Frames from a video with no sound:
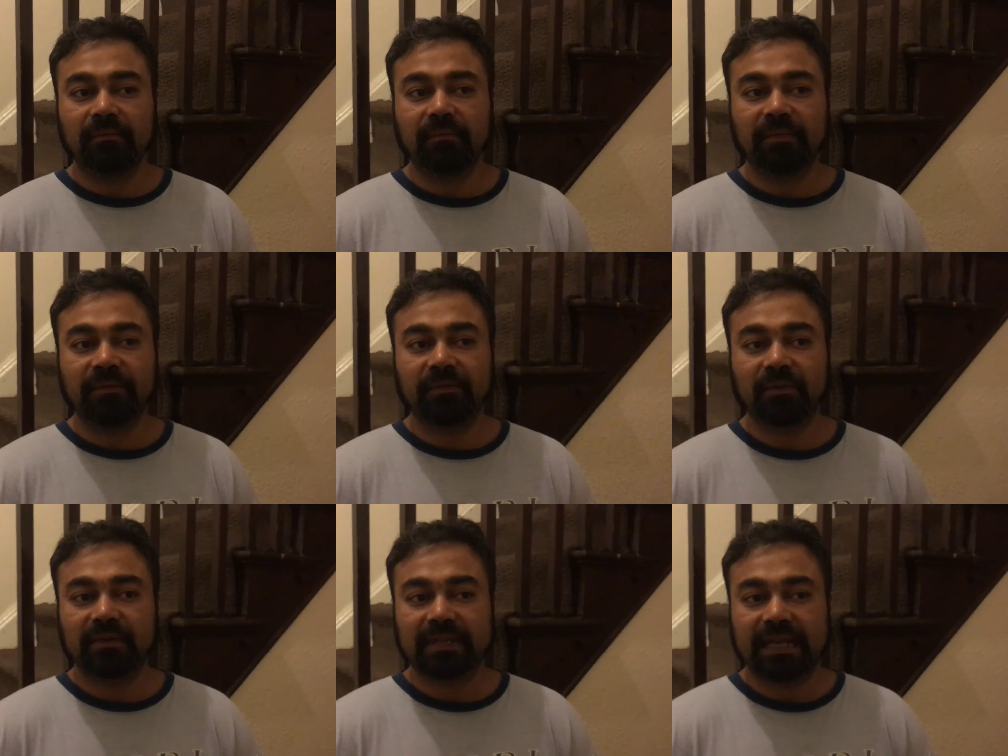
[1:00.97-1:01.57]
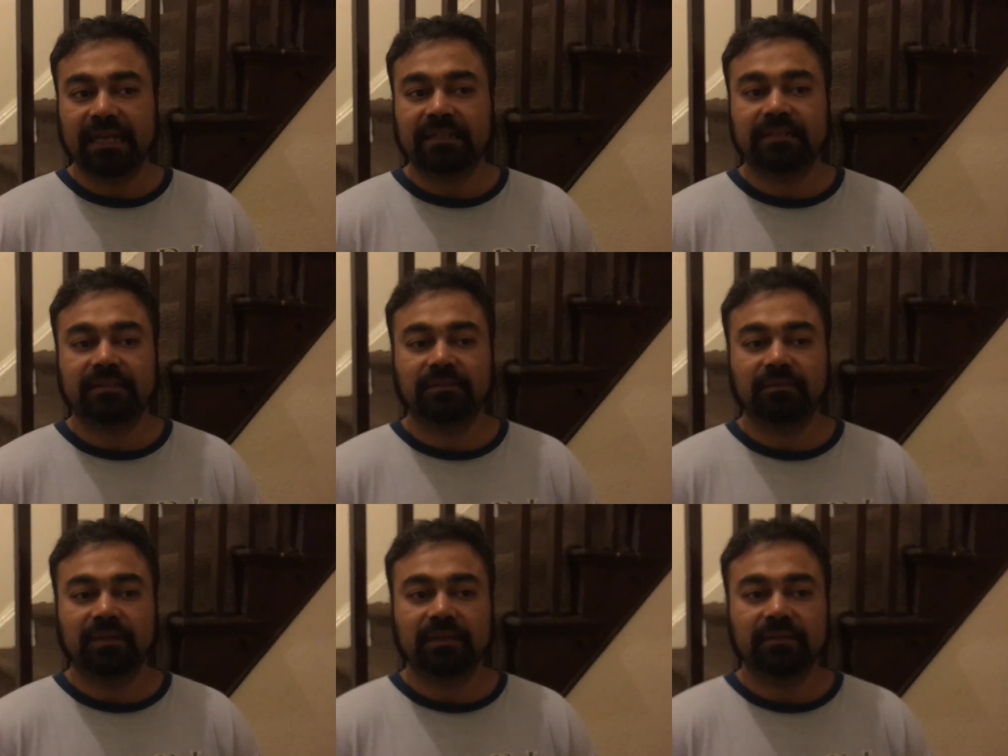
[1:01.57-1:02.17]
before that,
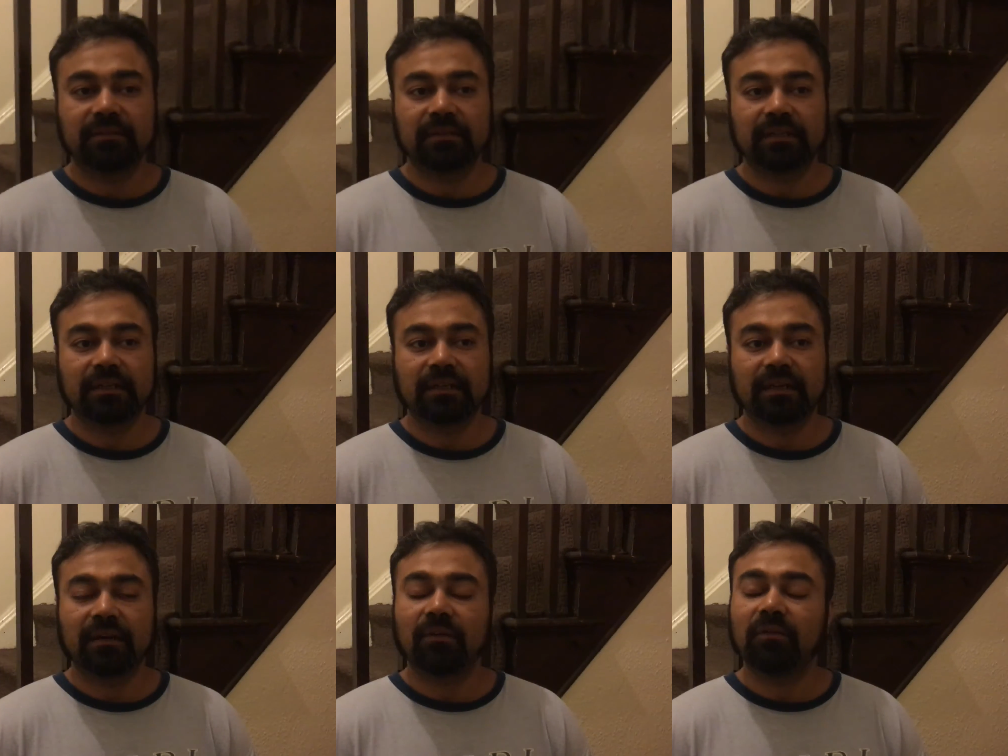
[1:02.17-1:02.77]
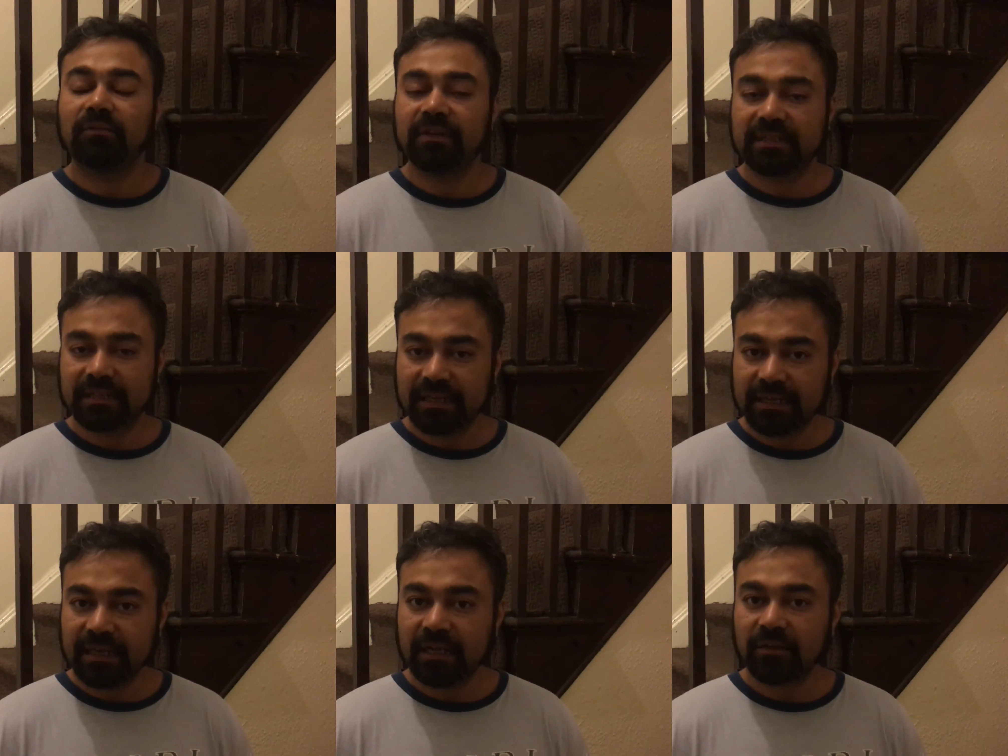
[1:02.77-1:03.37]
well,
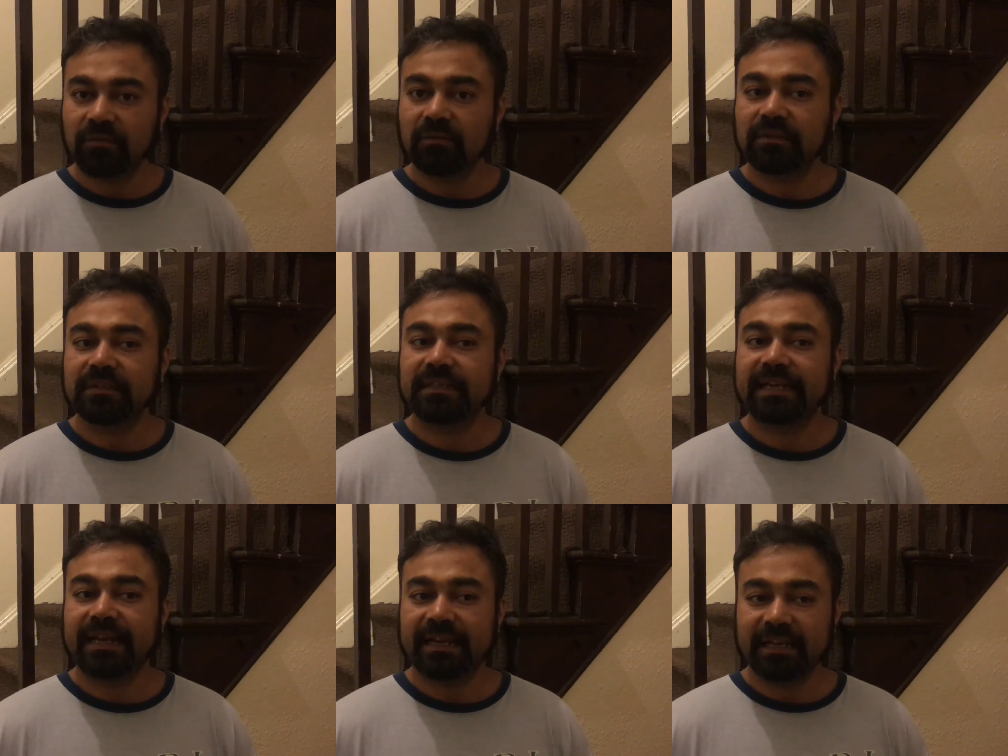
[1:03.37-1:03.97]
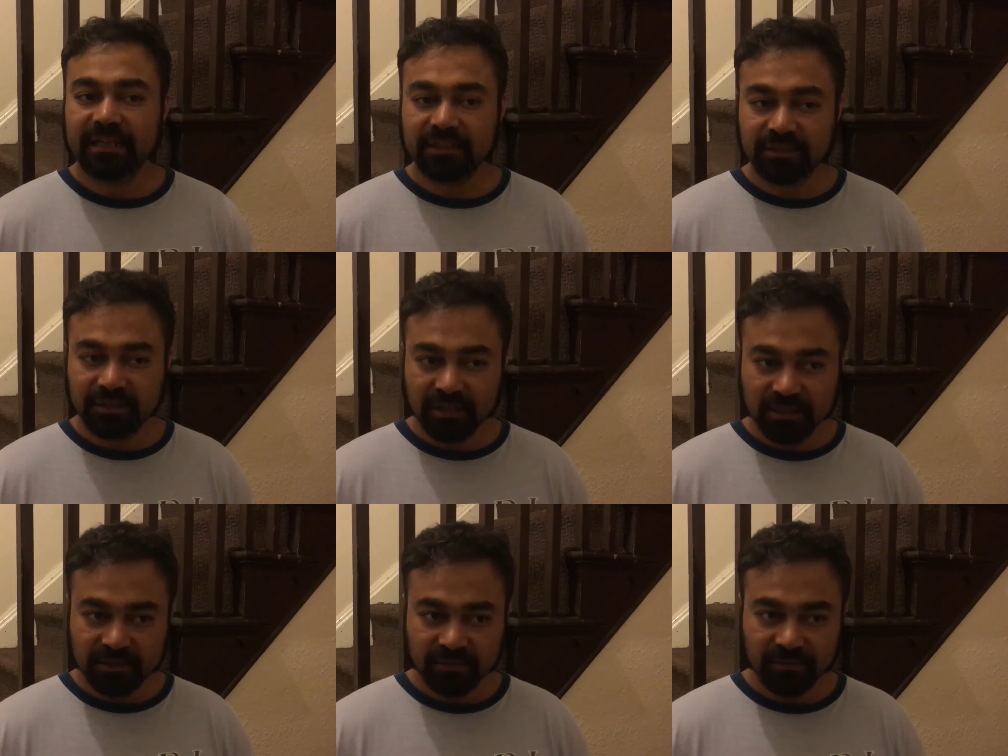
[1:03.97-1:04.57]
obviously I was getting in
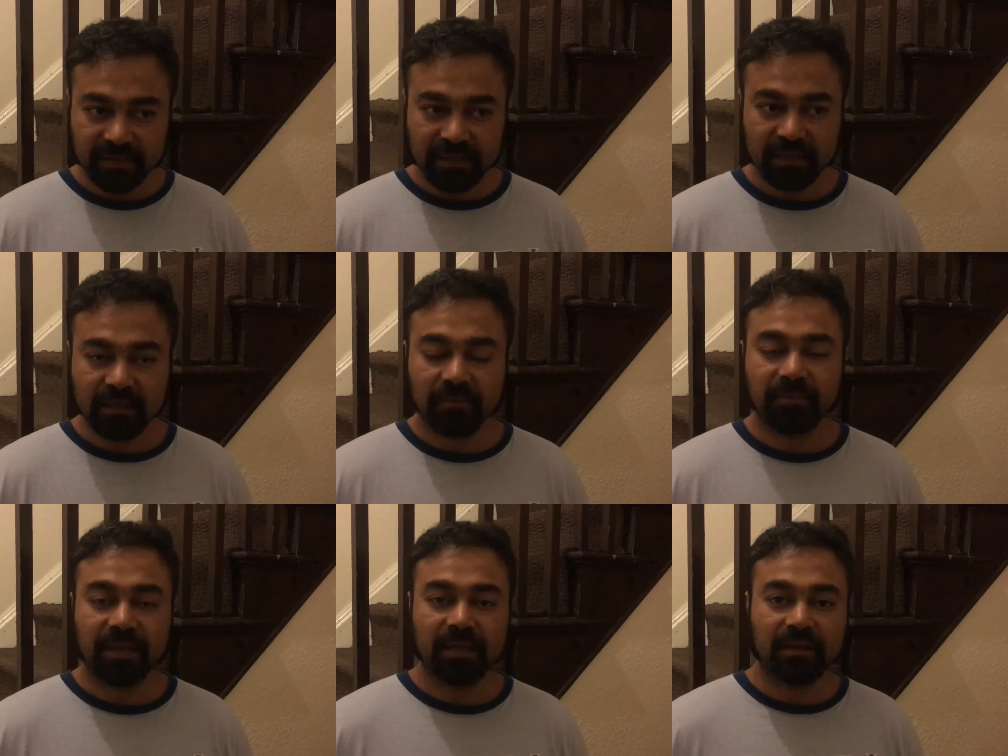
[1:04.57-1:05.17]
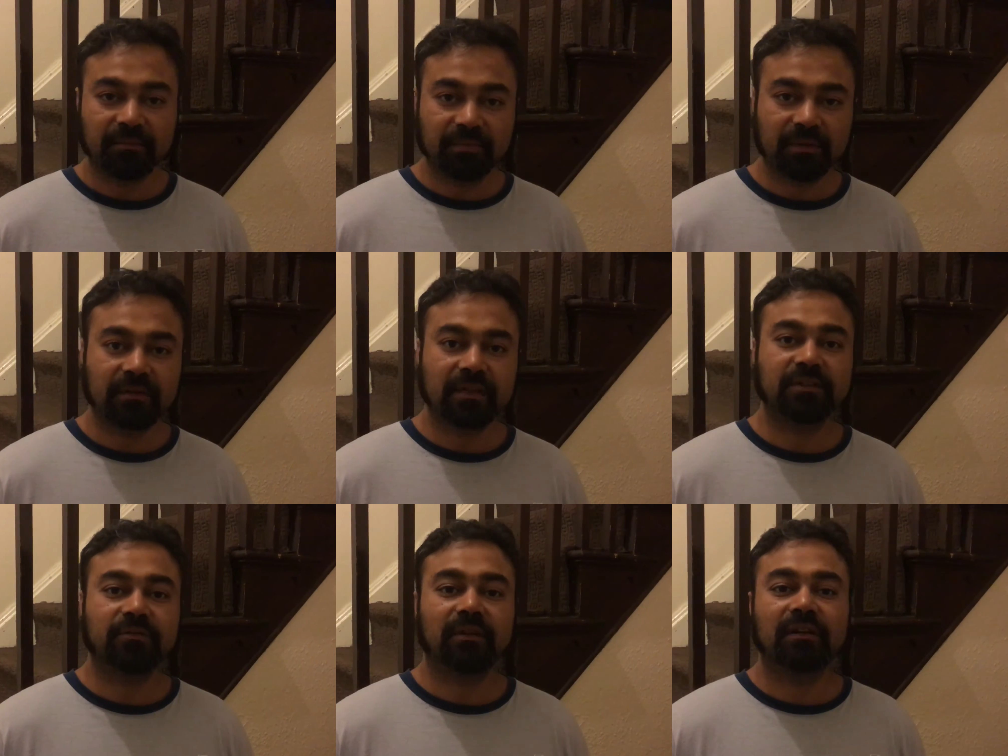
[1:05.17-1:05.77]
touch with other people
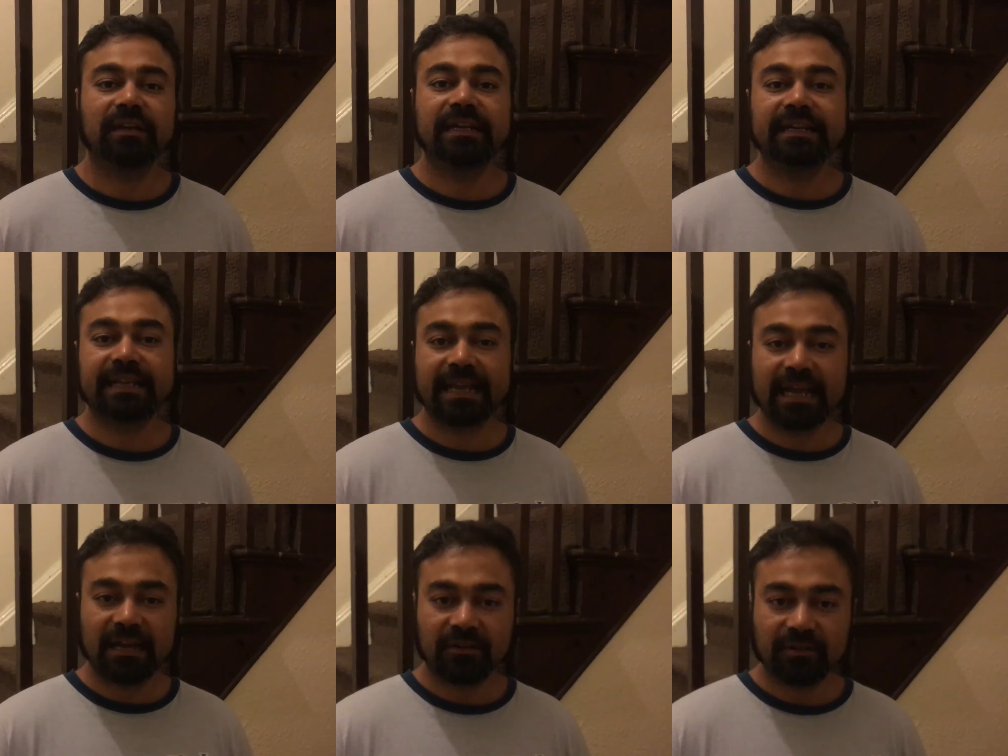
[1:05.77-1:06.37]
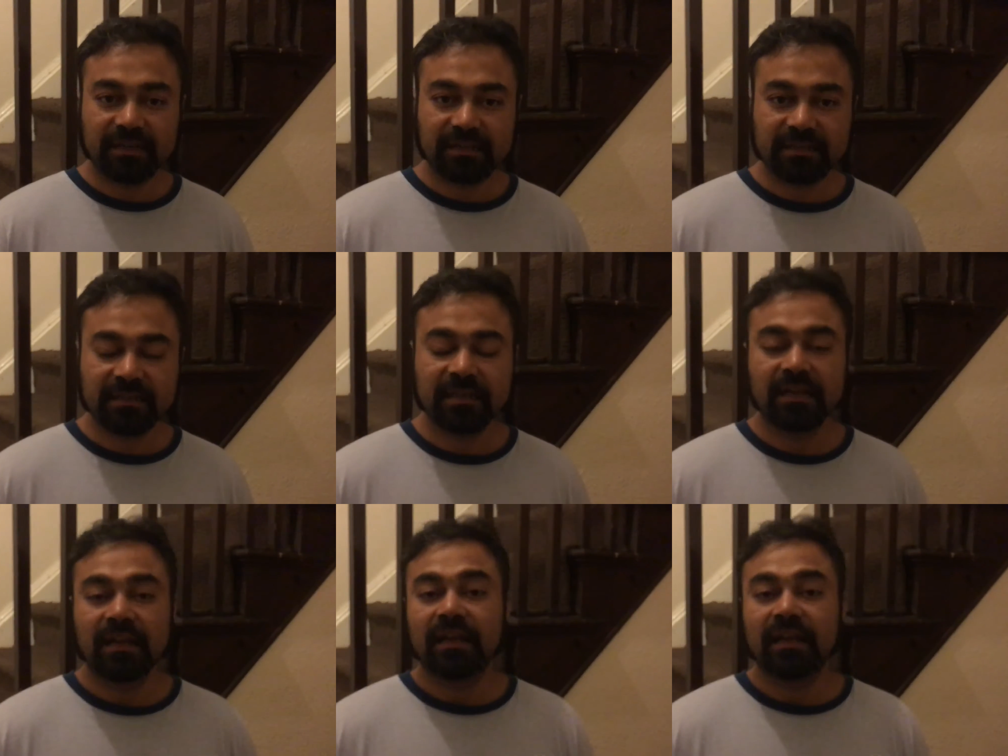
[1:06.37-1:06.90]
as well in Caris